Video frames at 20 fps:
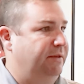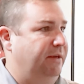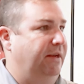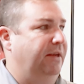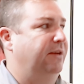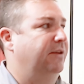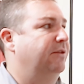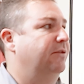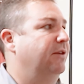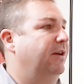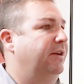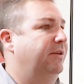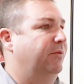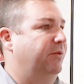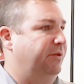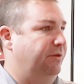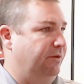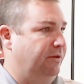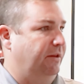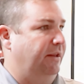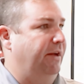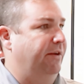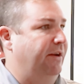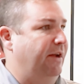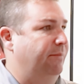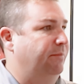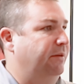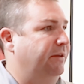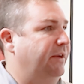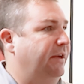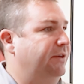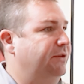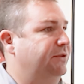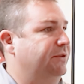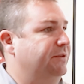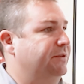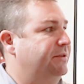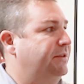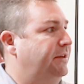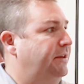to integrate with your cloud
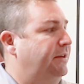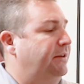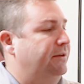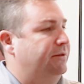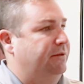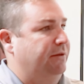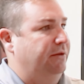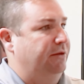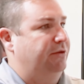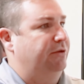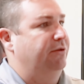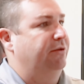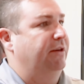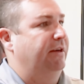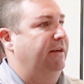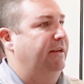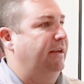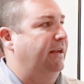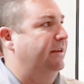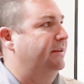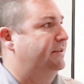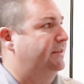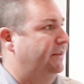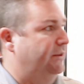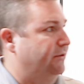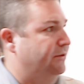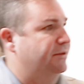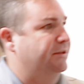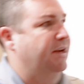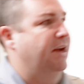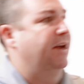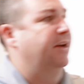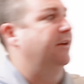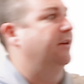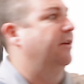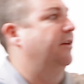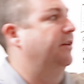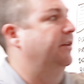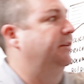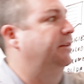applications so that you can get single
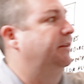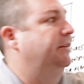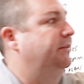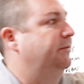sign-on,